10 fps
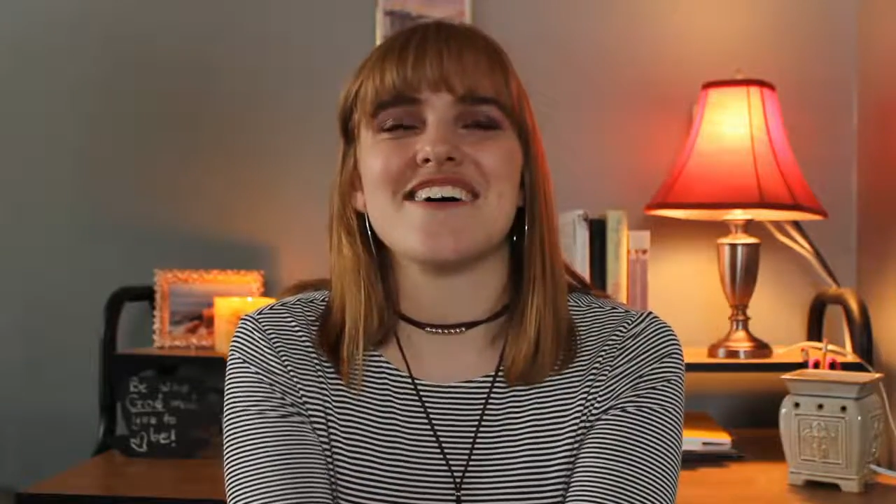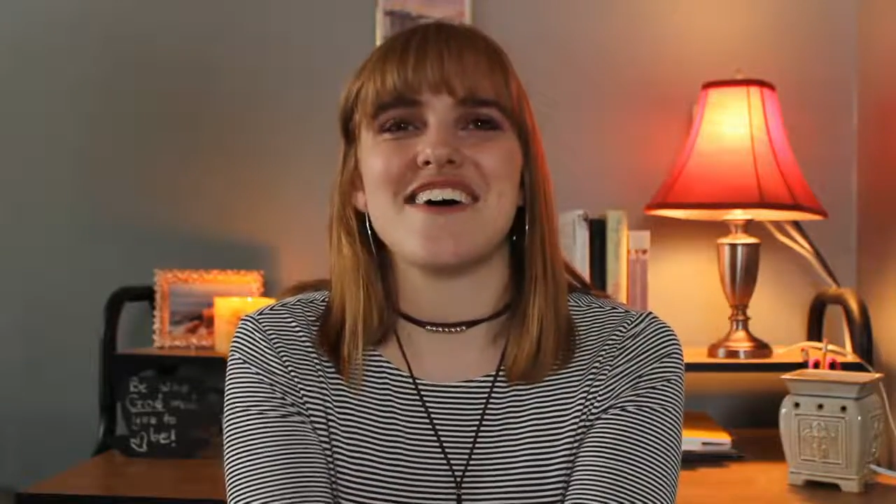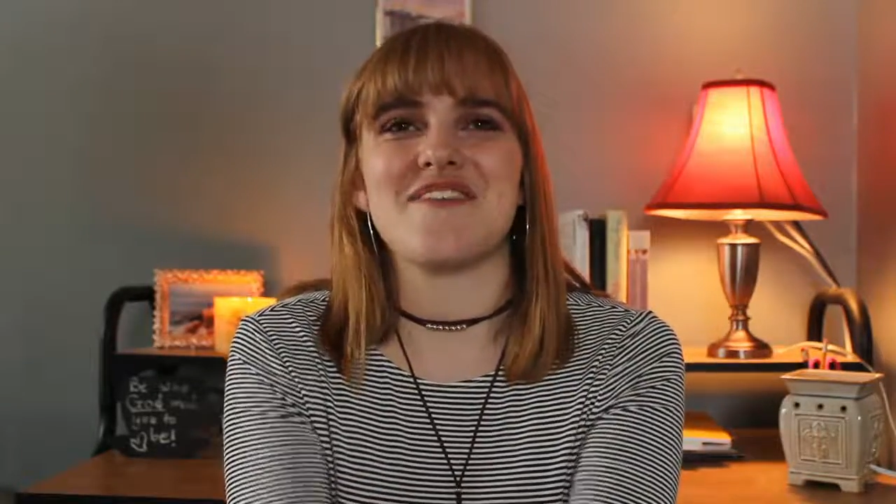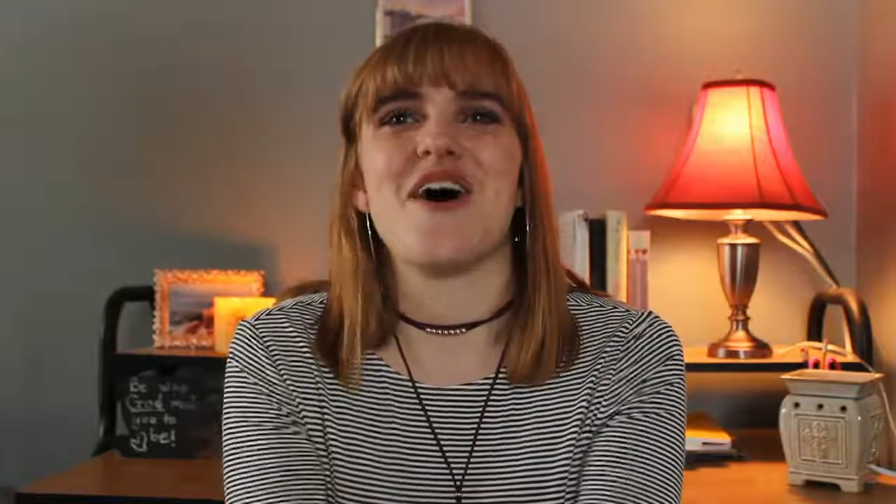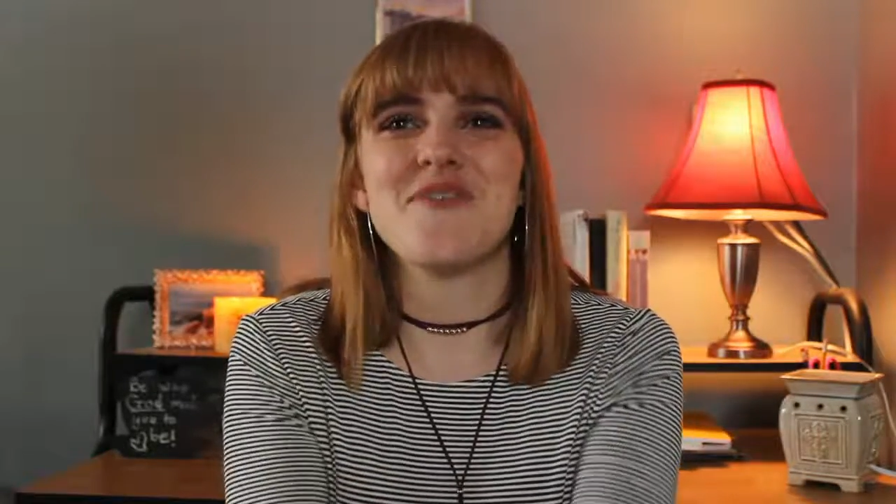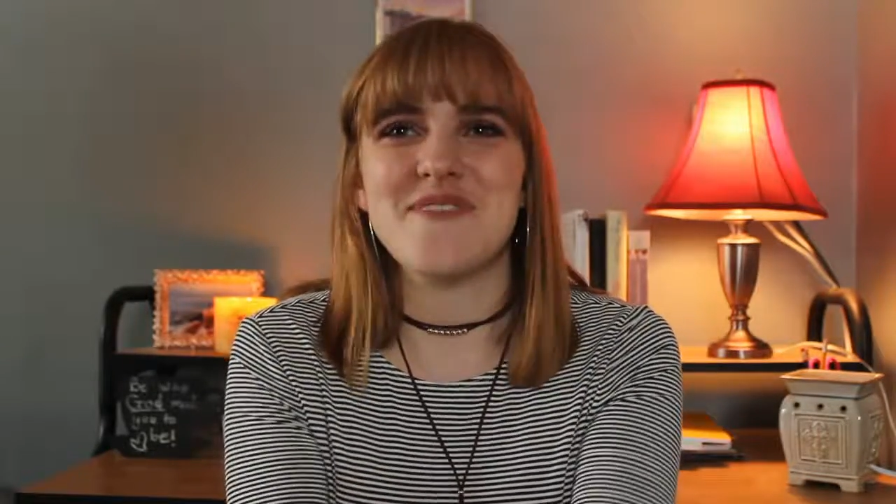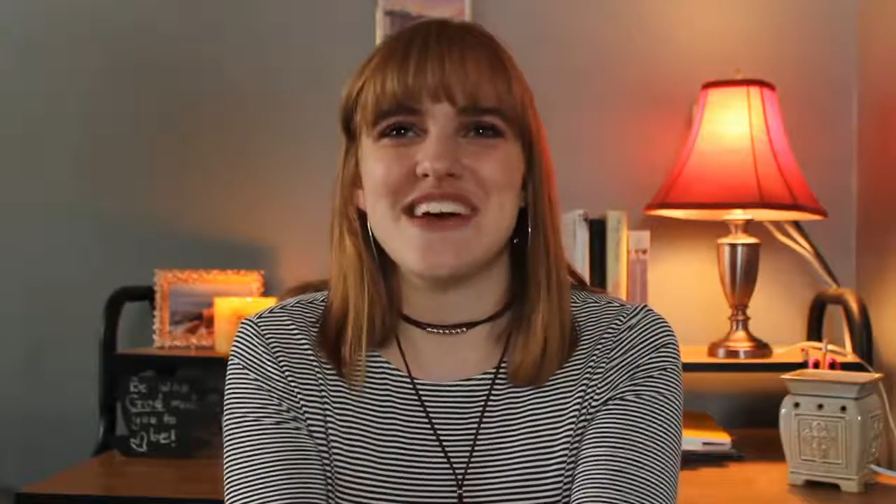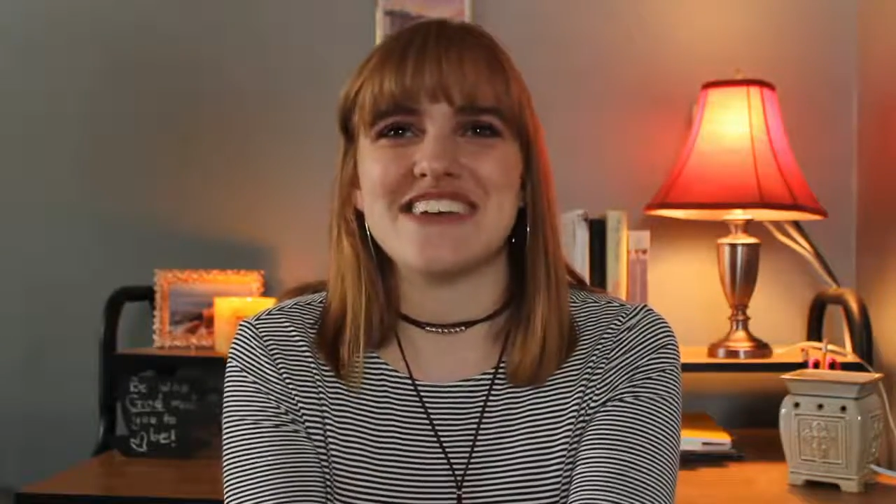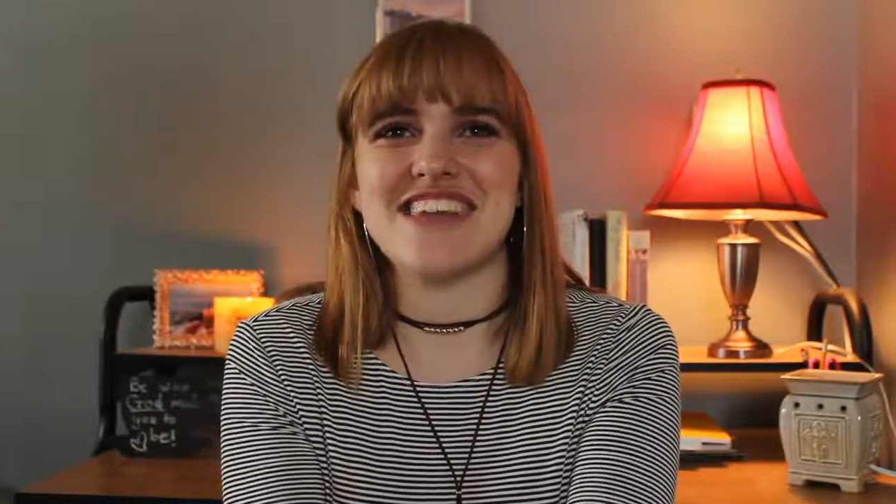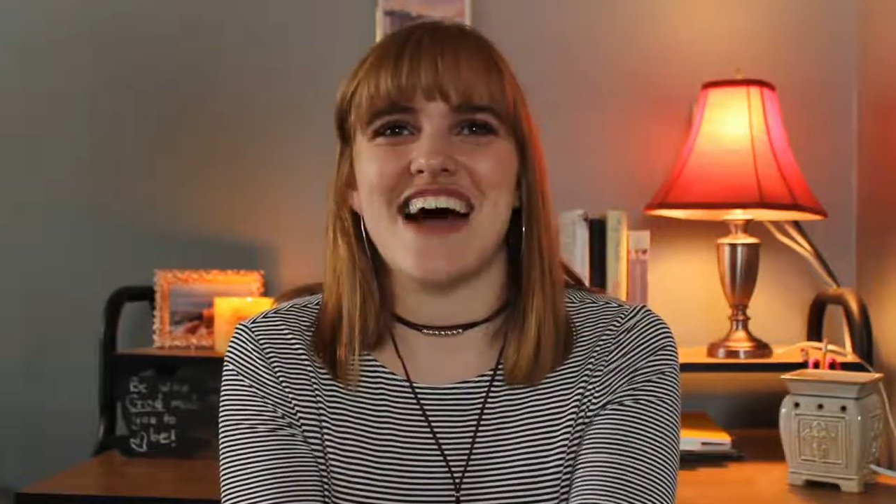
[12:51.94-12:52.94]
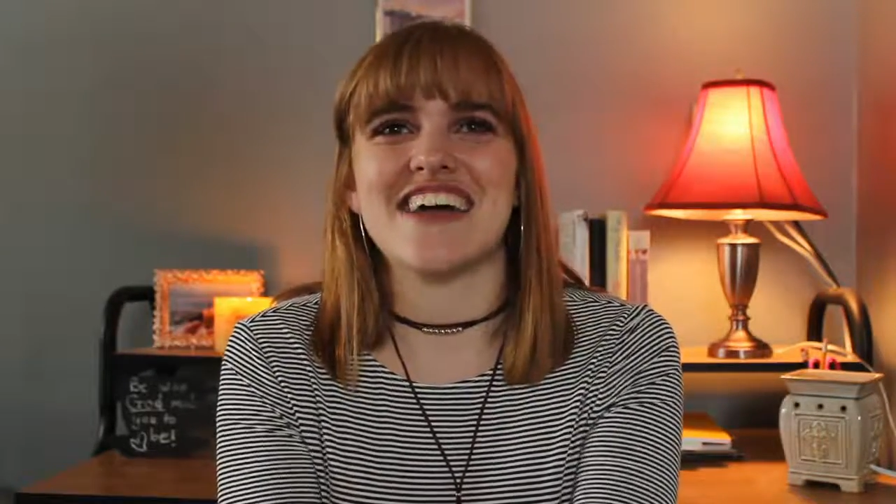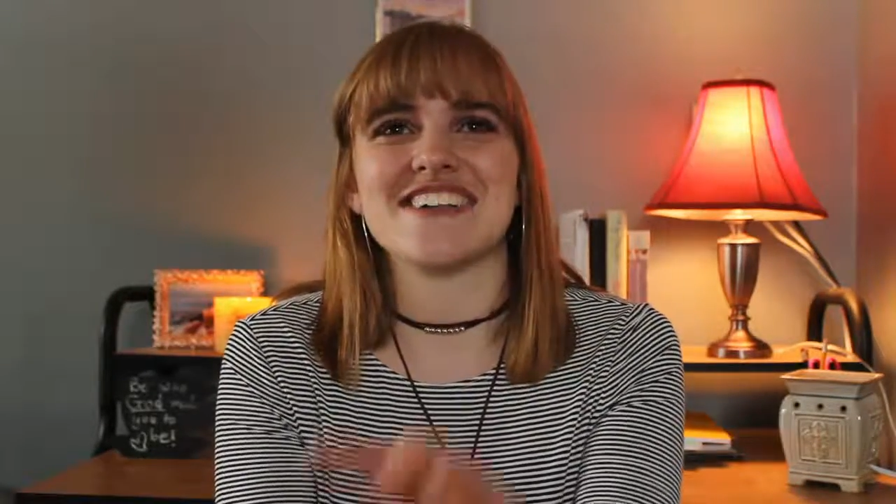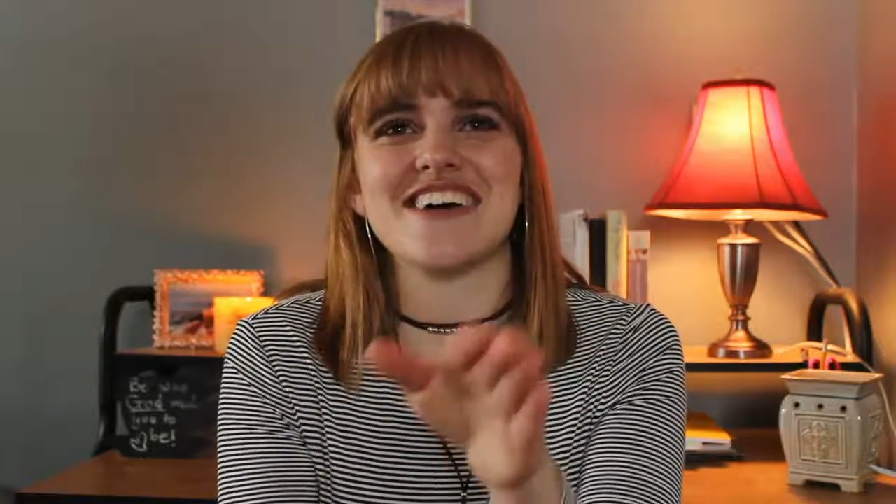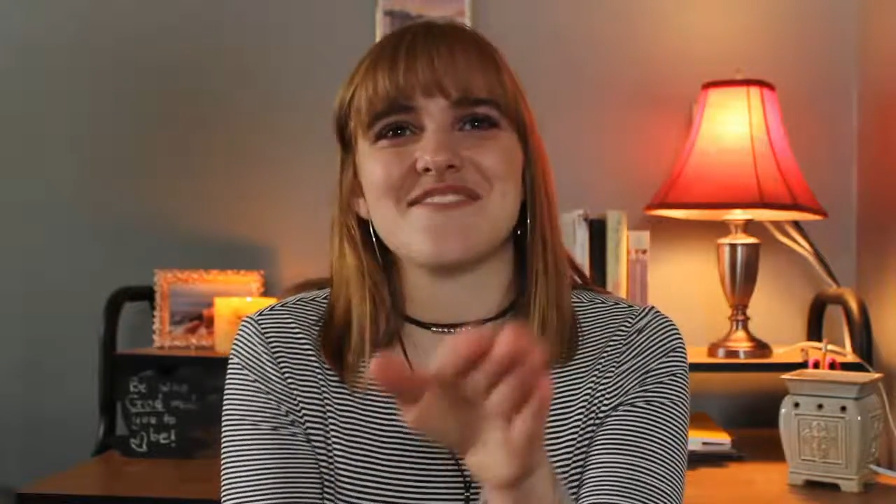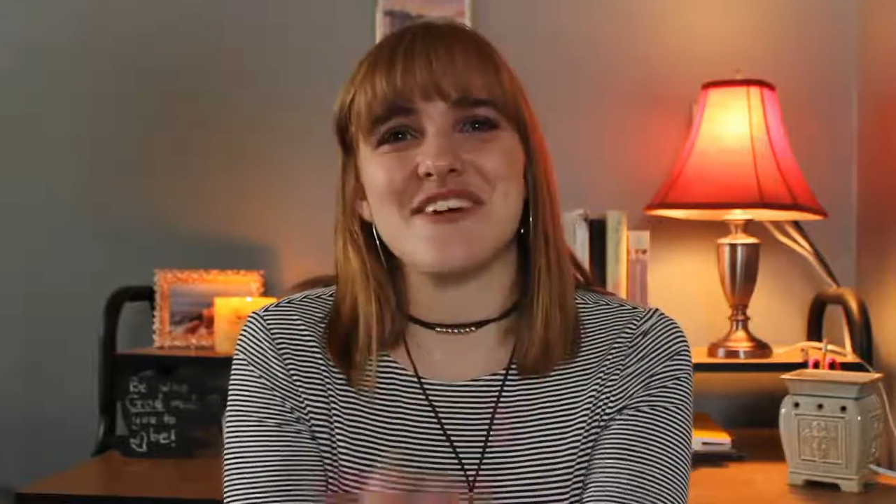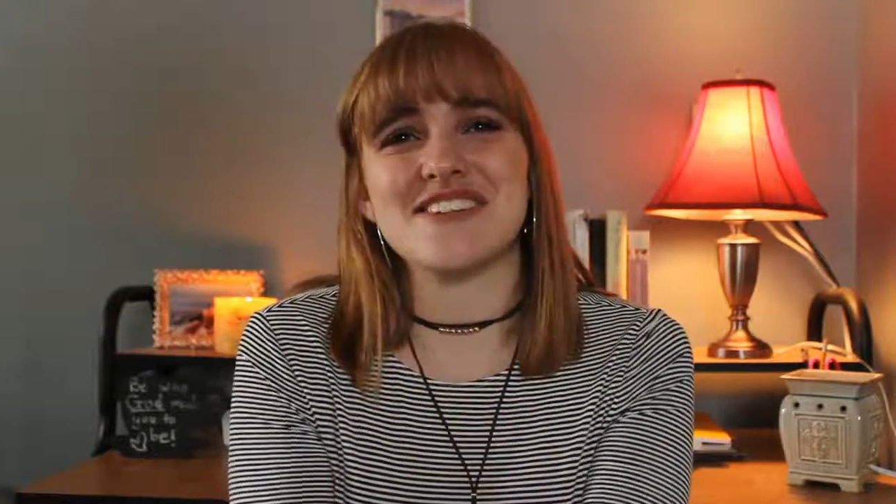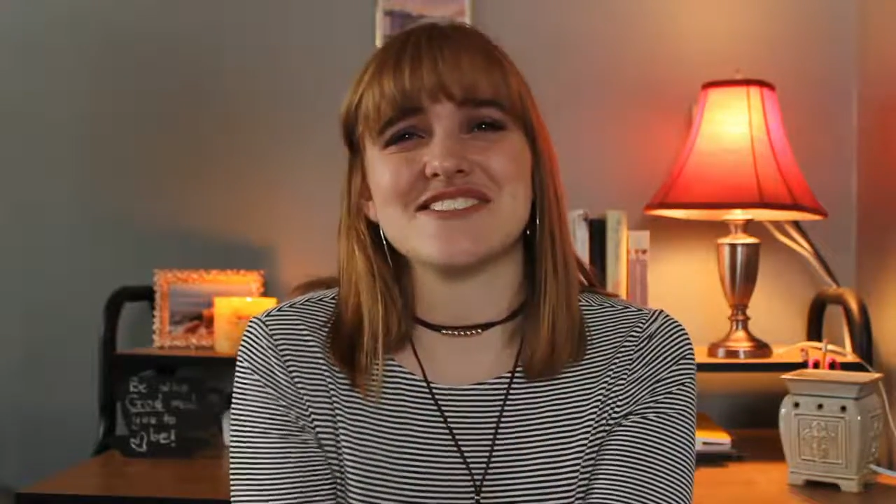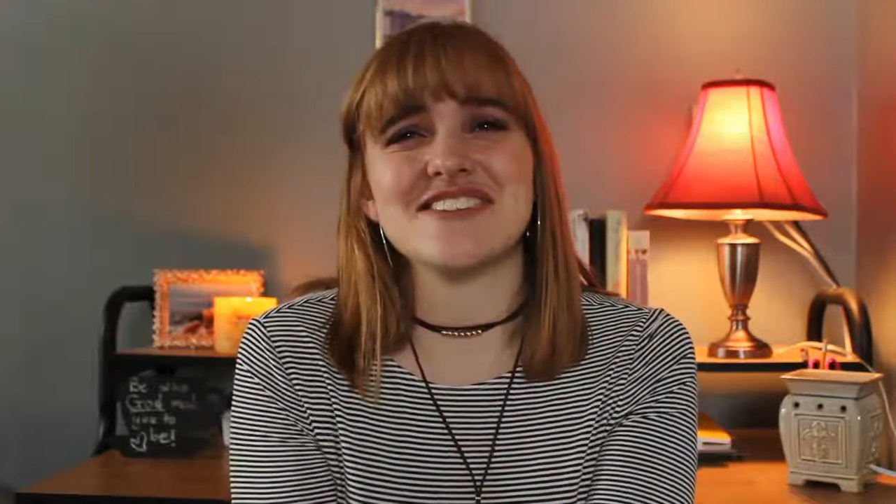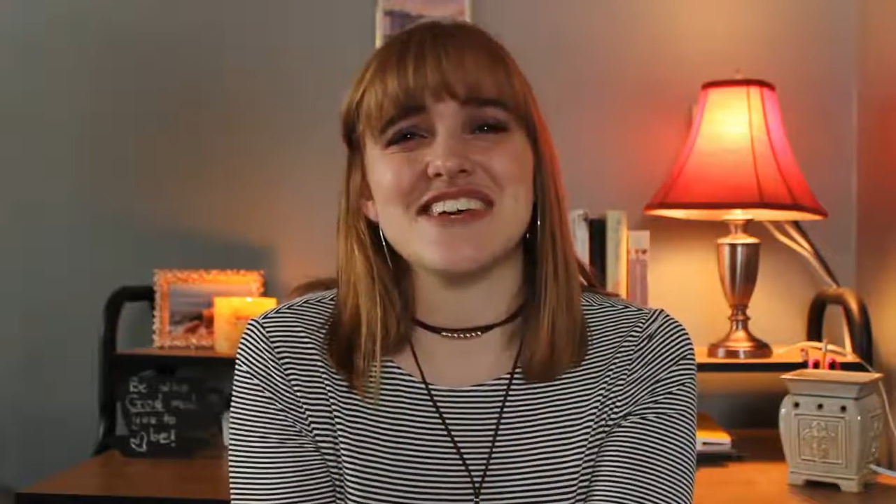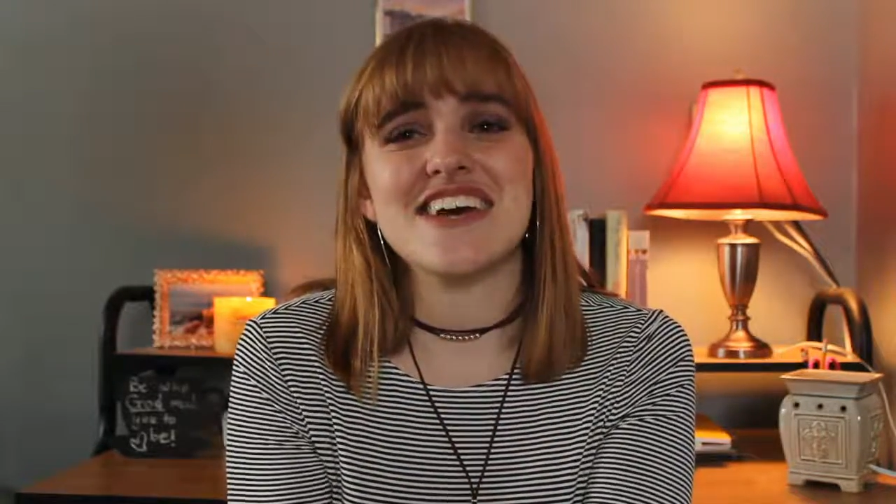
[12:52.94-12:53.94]
I'm hoping that I can like
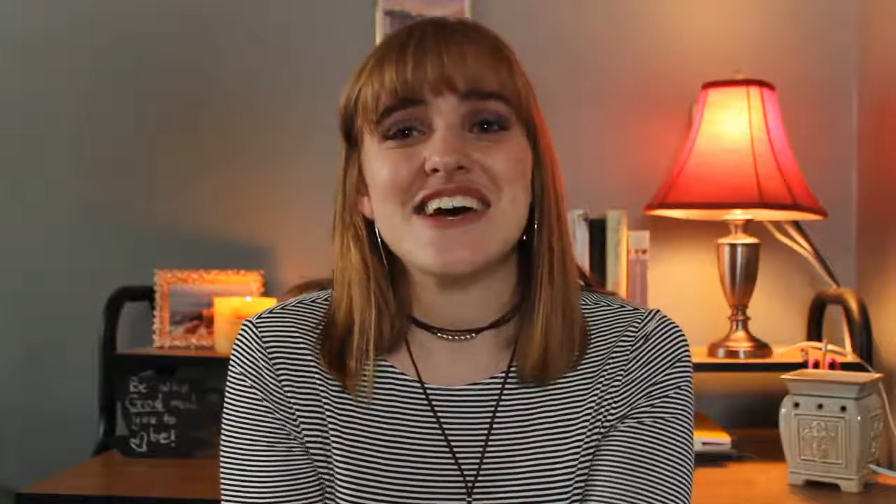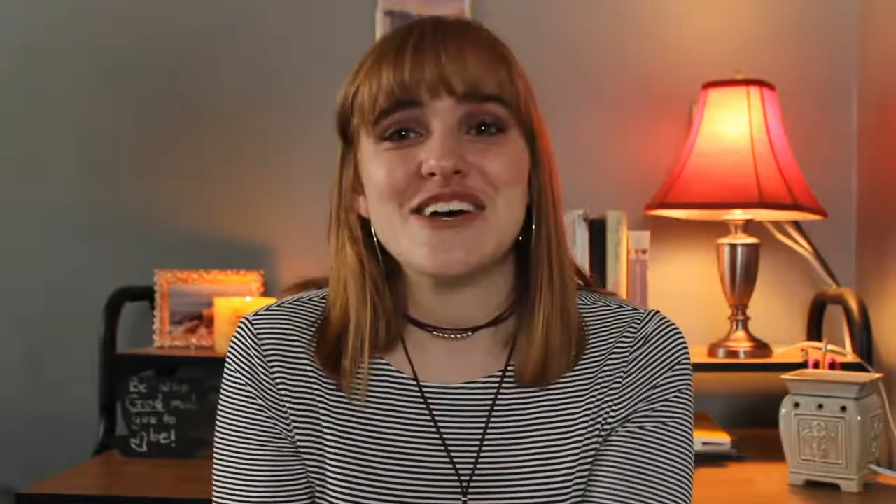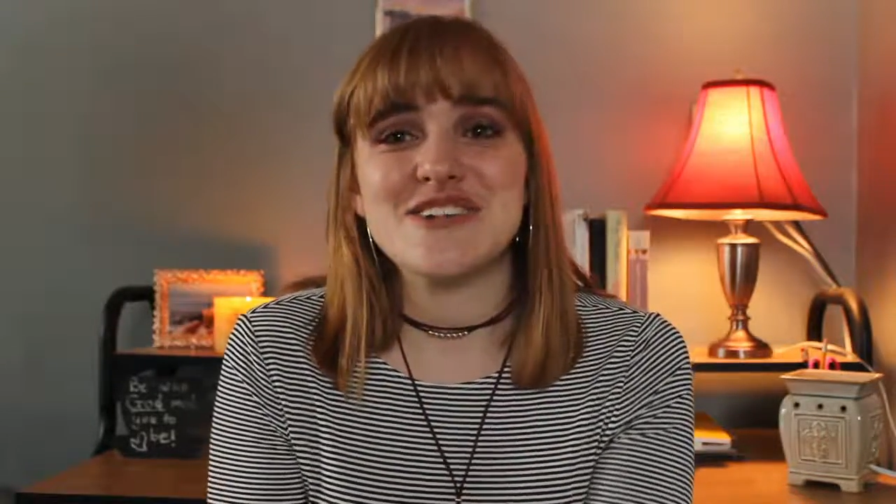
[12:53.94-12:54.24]
eventually